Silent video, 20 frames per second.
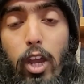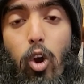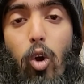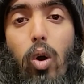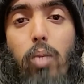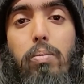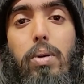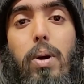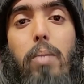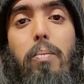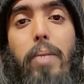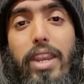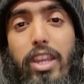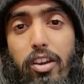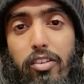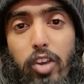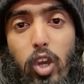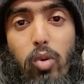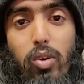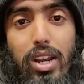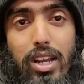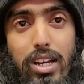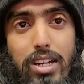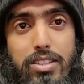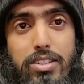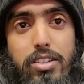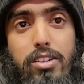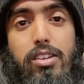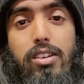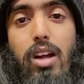hope many of you will
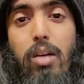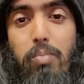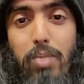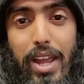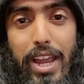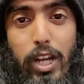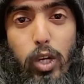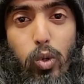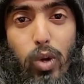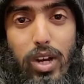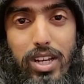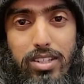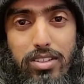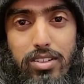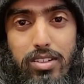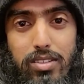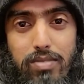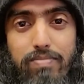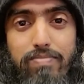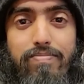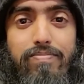consider applying to IISER.